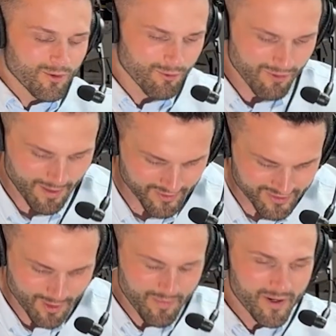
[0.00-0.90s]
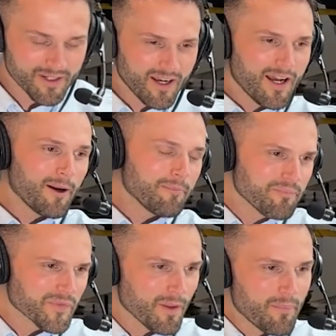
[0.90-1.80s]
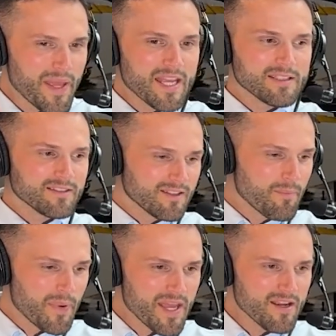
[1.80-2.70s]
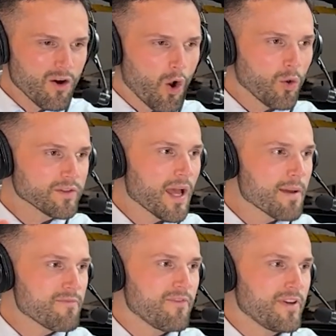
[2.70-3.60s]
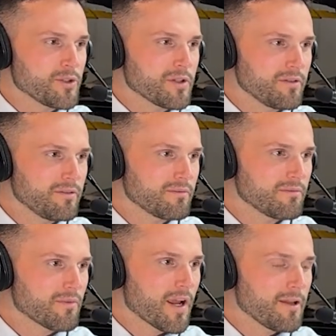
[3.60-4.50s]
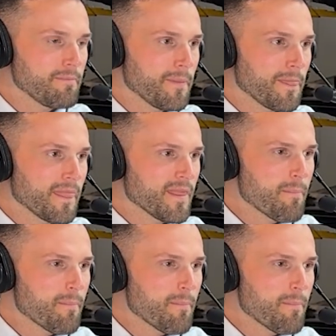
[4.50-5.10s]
we'll wrap this up here. The big all-time vision, right? The